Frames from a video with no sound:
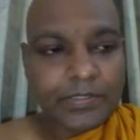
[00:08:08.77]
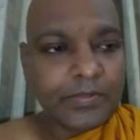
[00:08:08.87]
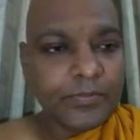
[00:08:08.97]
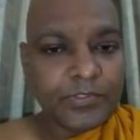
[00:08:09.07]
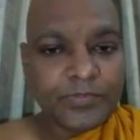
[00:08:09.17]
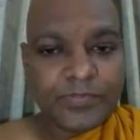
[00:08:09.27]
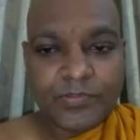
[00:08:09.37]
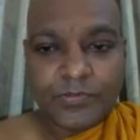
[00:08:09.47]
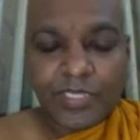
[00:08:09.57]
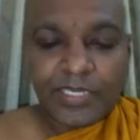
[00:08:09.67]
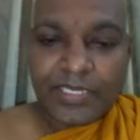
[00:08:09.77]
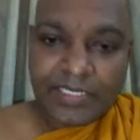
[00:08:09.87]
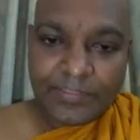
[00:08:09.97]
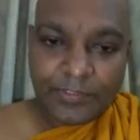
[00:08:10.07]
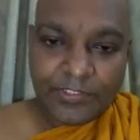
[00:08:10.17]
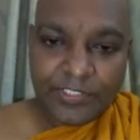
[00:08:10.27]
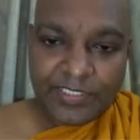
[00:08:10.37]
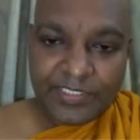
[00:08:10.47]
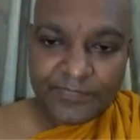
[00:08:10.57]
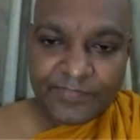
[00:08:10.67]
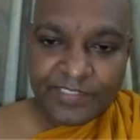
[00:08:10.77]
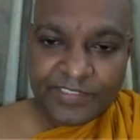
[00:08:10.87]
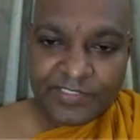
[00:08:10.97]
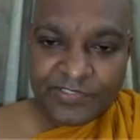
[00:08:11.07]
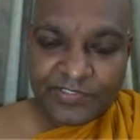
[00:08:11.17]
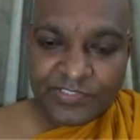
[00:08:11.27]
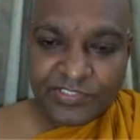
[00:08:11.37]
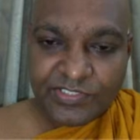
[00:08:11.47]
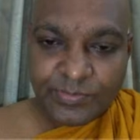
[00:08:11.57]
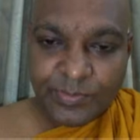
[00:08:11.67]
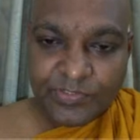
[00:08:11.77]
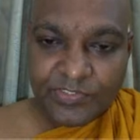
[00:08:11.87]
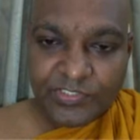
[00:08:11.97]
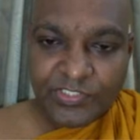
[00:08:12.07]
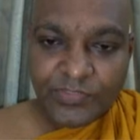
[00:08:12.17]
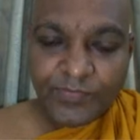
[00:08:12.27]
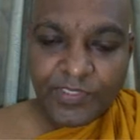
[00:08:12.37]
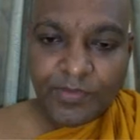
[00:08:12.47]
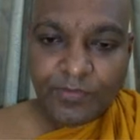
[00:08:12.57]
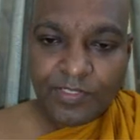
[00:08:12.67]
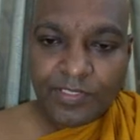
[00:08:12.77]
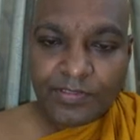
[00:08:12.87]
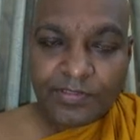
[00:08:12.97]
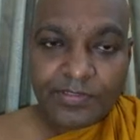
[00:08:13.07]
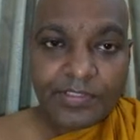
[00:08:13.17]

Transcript: what I have done is the positive area